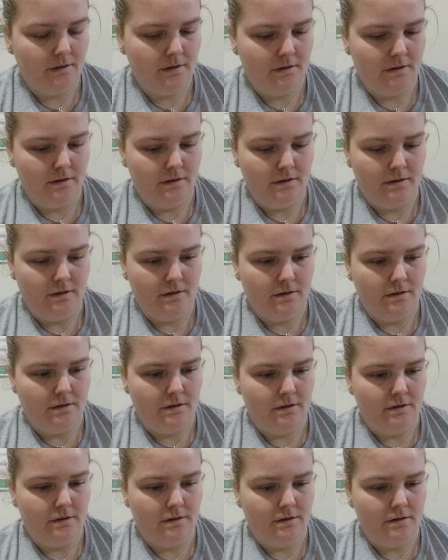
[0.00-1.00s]

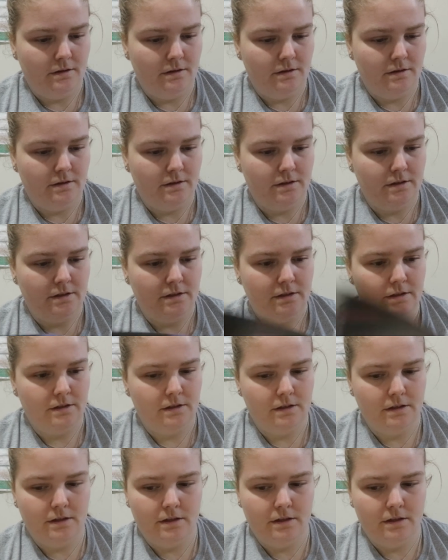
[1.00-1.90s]
(silence)